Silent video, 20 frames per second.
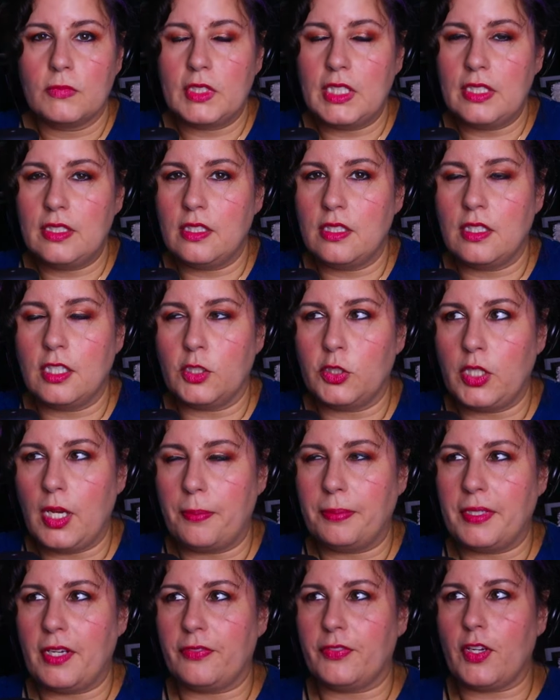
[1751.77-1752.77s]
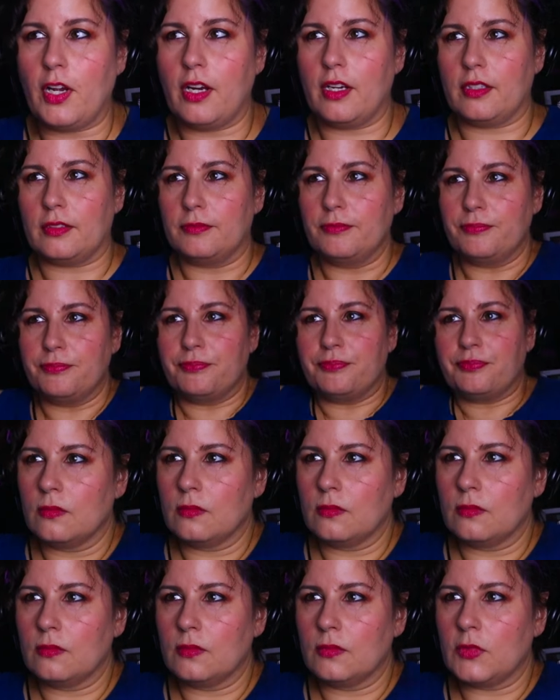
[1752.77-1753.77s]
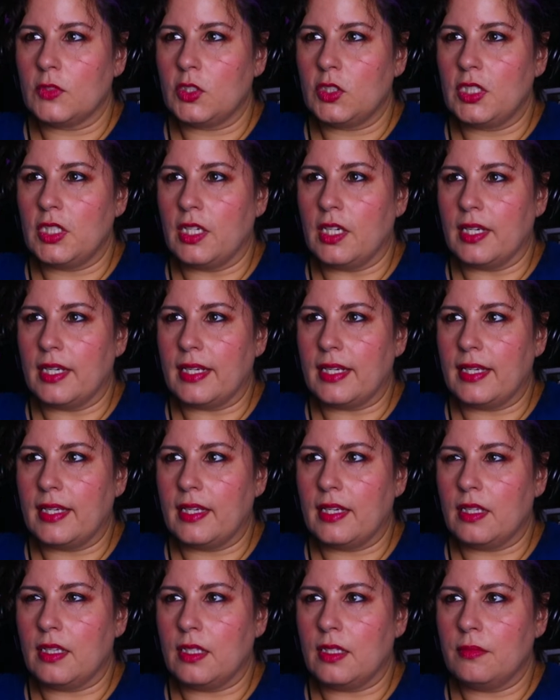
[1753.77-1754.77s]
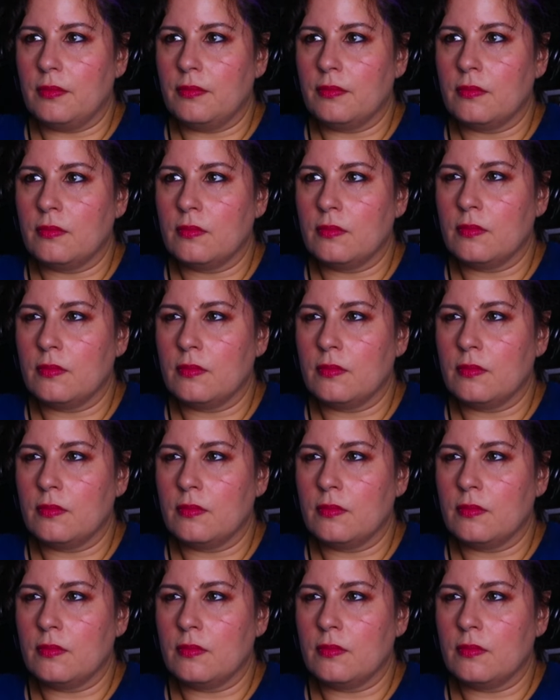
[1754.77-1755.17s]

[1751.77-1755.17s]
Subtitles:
This is the shapeshifter. Is she gonna kill him?